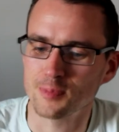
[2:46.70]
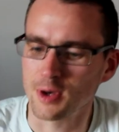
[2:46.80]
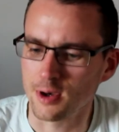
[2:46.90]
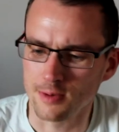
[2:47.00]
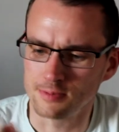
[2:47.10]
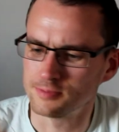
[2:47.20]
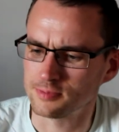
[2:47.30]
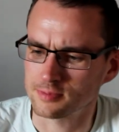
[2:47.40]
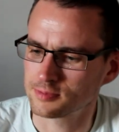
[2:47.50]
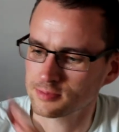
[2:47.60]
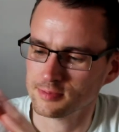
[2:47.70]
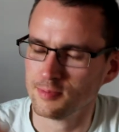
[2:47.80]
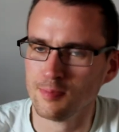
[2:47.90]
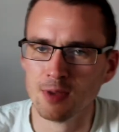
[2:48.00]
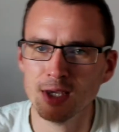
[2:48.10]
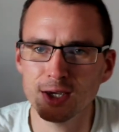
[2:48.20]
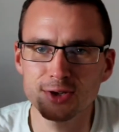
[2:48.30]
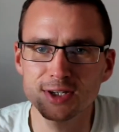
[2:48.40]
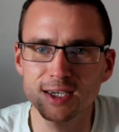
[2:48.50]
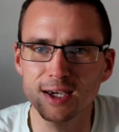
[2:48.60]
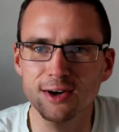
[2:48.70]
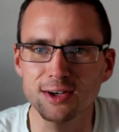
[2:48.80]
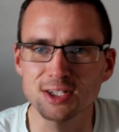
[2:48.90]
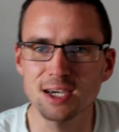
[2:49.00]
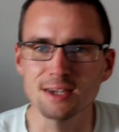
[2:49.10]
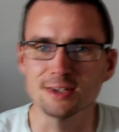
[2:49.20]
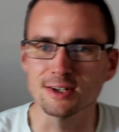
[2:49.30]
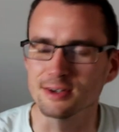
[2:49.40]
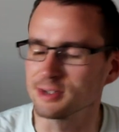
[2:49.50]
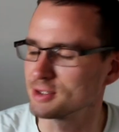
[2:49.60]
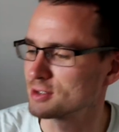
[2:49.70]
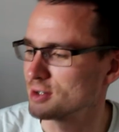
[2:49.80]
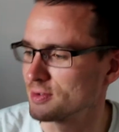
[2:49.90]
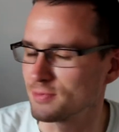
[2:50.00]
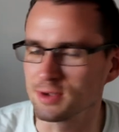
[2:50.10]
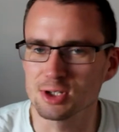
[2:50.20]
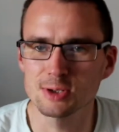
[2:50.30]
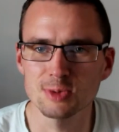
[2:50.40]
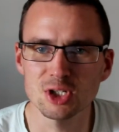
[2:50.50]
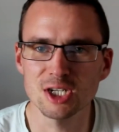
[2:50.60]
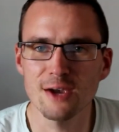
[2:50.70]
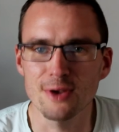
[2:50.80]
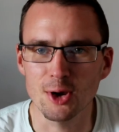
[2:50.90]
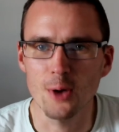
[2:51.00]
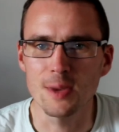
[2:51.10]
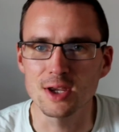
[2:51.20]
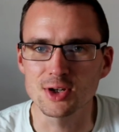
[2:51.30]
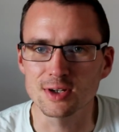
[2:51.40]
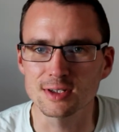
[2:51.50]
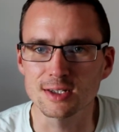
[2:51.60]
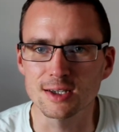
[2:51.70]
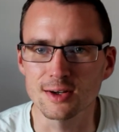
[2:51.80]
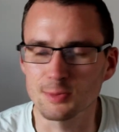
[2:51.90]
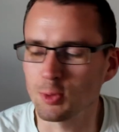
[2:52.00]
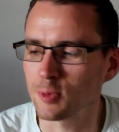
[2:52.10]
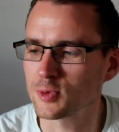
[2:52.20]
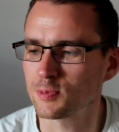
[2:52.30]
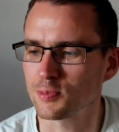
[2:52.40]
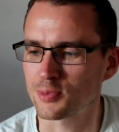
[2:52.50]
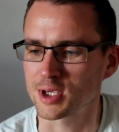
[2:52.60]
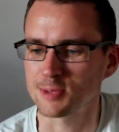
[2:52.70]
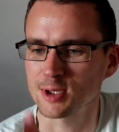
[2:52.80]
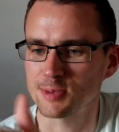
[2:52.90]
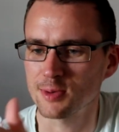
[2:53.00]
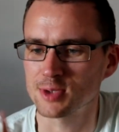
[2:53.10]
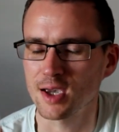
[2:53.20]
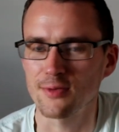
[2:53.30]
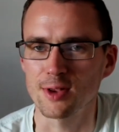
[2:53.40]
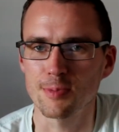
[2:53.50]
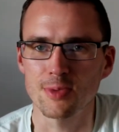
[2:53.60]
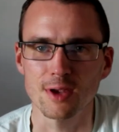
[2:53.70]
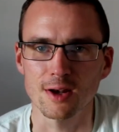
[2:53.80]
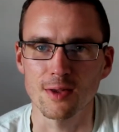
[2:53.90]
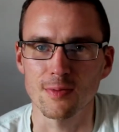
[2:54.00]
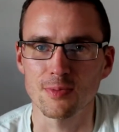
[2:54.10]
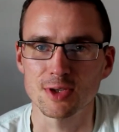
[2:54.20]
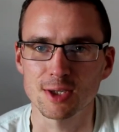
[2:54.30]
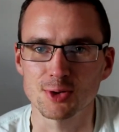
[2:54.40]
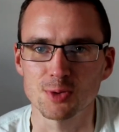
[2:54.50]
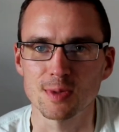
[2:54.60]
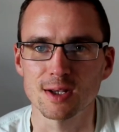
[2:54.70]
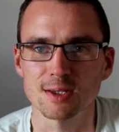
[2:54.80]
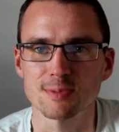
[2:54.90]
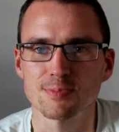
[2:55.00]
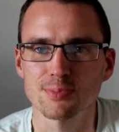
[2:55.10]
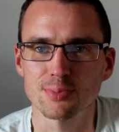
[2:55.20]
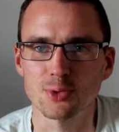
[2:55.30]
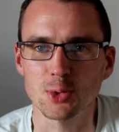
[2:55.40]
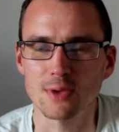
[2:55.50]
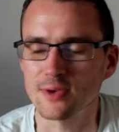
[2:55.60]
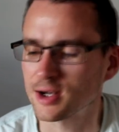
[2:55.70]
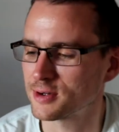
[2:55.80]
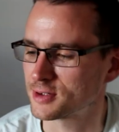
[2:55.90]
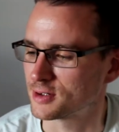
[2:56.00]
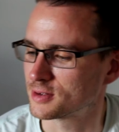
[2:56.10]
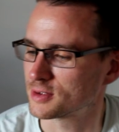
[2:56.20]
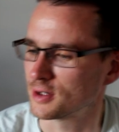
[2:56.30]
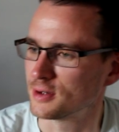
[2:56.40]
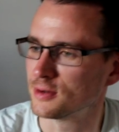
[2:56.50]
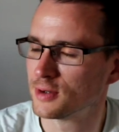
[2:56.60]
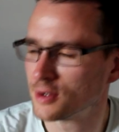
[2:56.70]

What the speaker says: But yeah, you just get kind of chatting, you know, it's kind of sharing a common interest is kind of what brings most people together, and the, you know, social media's brought you even closer. So,